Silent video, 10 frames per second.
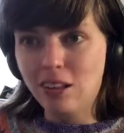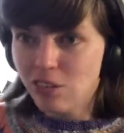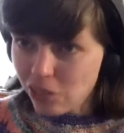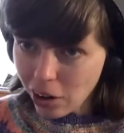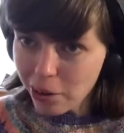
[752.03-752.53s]
of
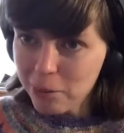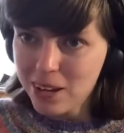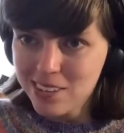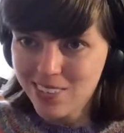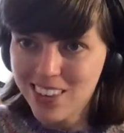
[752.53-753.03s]
yarn
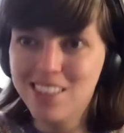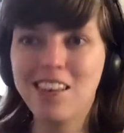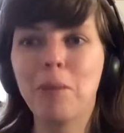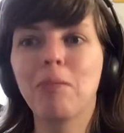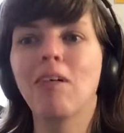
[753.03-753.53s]
because of this
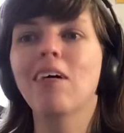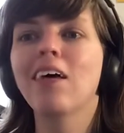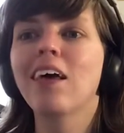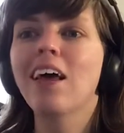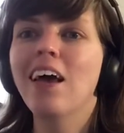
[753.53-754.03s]
sample,
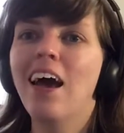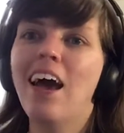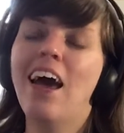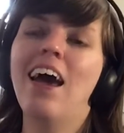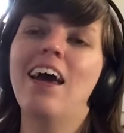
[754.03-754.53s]

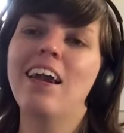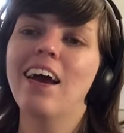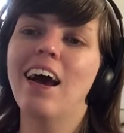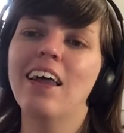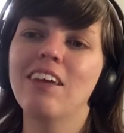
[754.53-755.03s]
and I
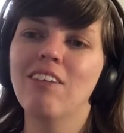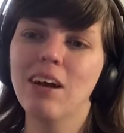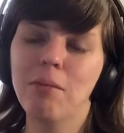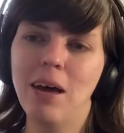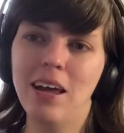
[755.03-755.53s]
highly
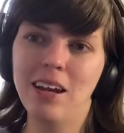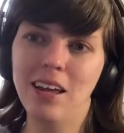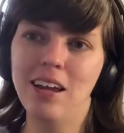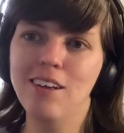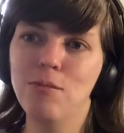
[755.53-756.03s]
recommend
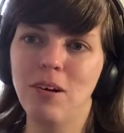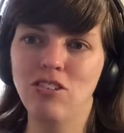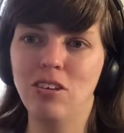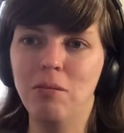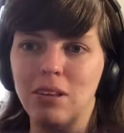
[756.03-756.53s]
it, especially with